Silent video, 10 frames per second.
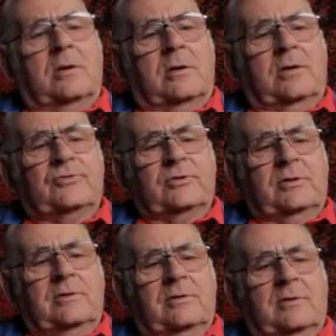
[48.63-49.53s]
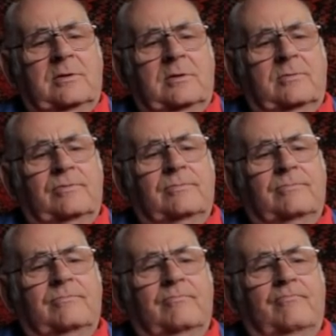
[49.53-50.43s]
I seen the
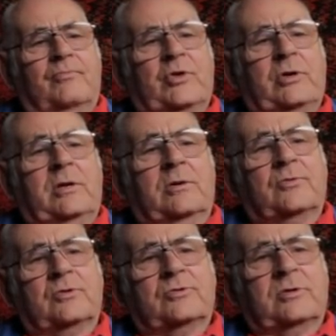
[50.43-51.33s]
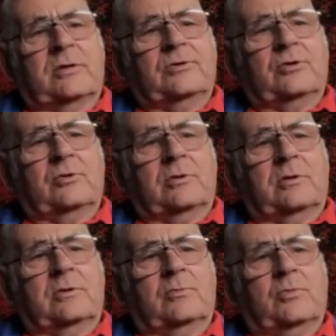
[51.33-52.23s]
interest they took
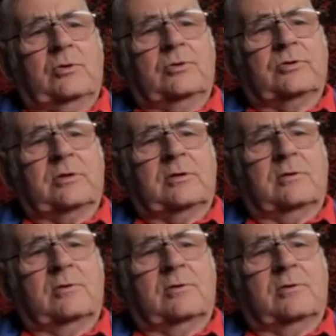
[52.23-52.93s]
in the music.